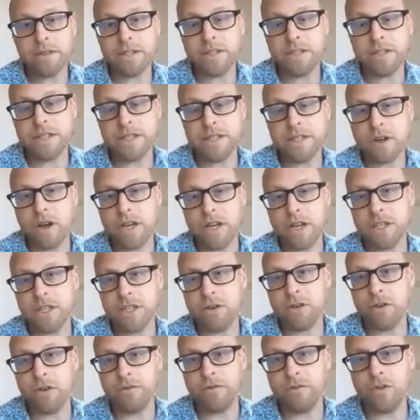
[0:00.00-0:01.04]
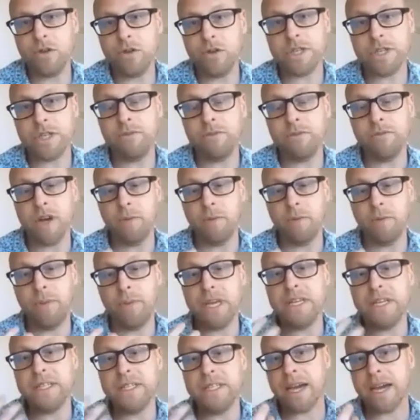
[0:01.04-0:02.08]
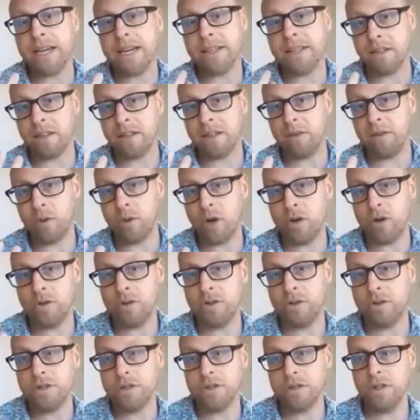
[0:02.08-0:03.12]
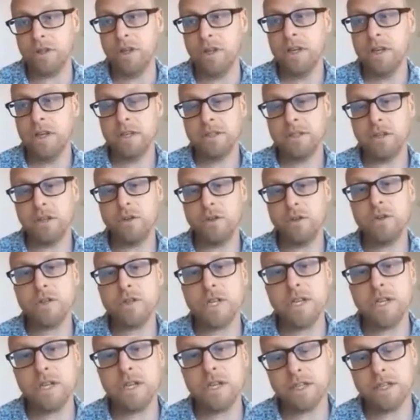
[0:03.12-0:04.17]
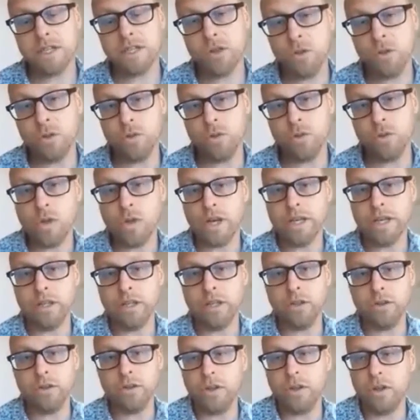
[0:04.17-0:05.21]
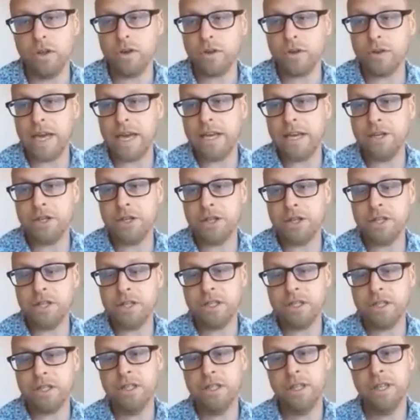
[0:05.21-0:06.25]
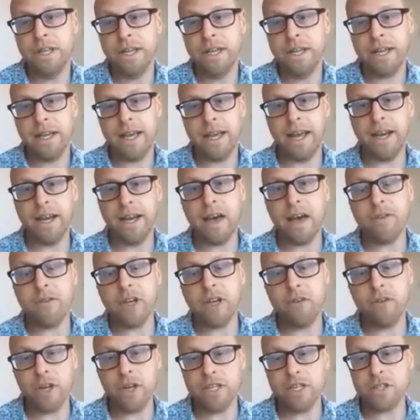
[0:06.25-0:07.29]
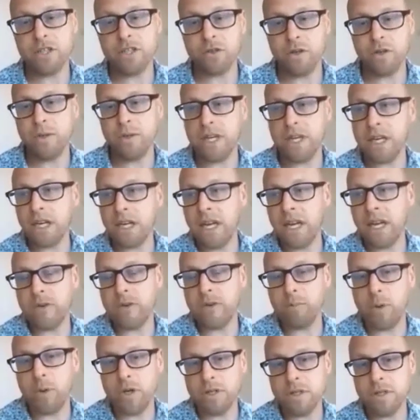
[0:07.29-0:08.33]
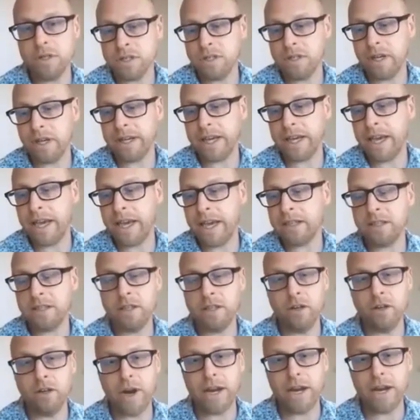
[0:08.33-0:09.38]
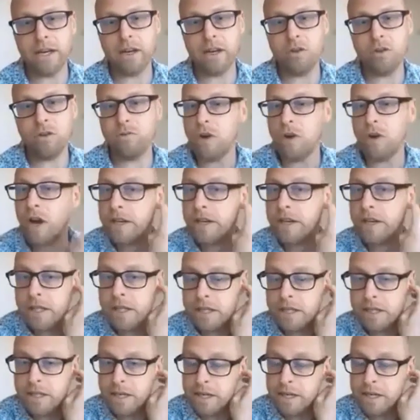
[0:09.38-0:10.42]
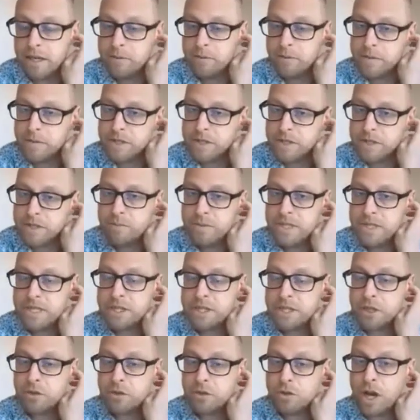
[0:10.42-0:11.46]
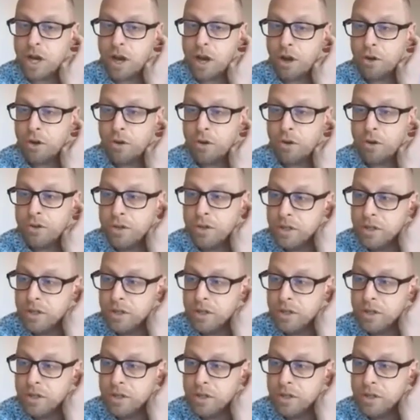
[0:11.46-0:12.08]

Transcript: to this idea of using a big data approach. So using a tool like Google Earth Engine and having an extremely clever person like Hector Arango writing some digital code,